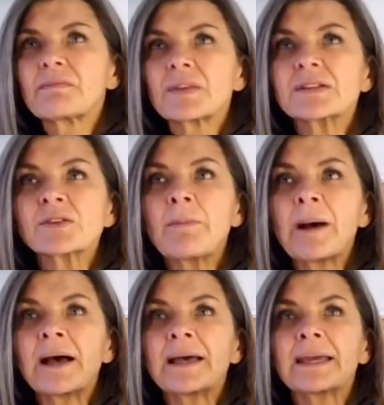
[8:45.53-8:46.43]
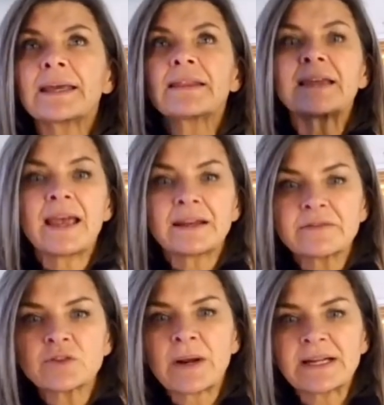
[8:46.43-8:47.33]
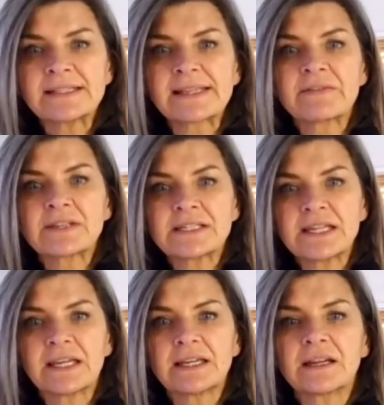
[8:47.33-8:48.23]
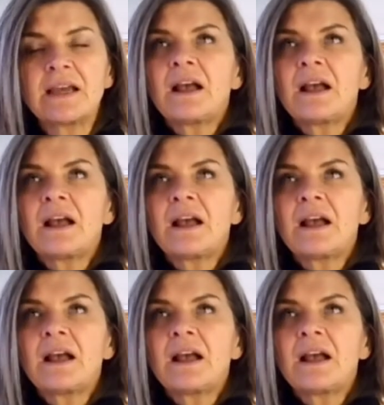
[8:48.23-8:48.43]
So by the end of 2017,